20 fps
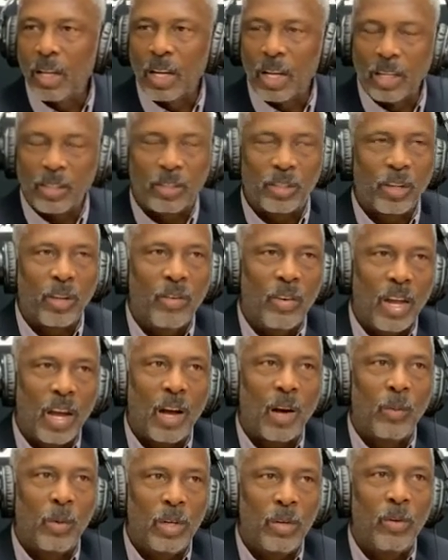And so now
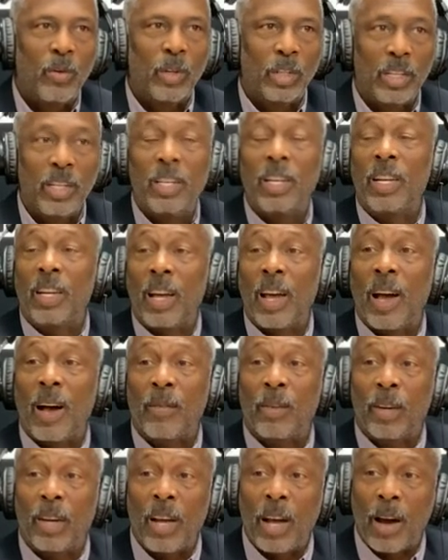we really need to have
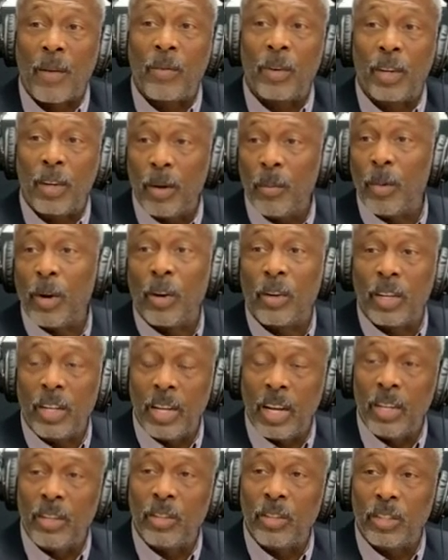an African American
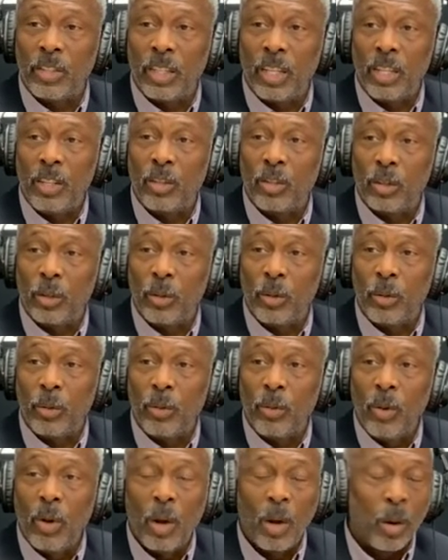agency to
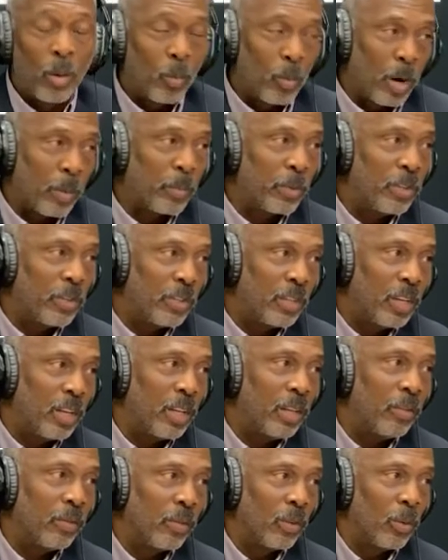
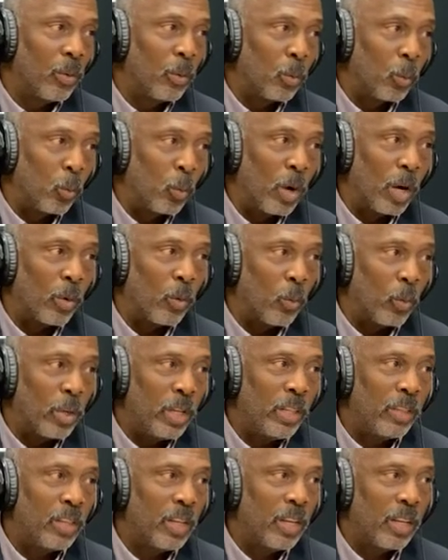represent what we
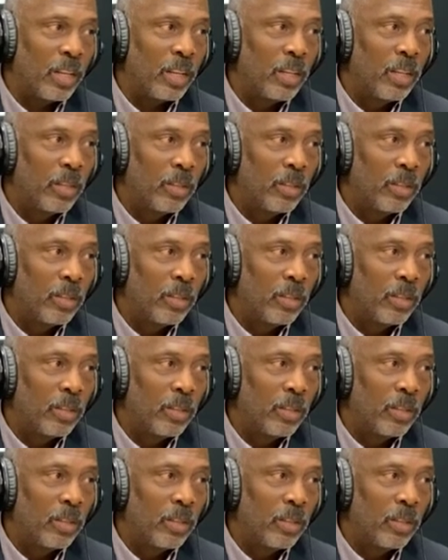think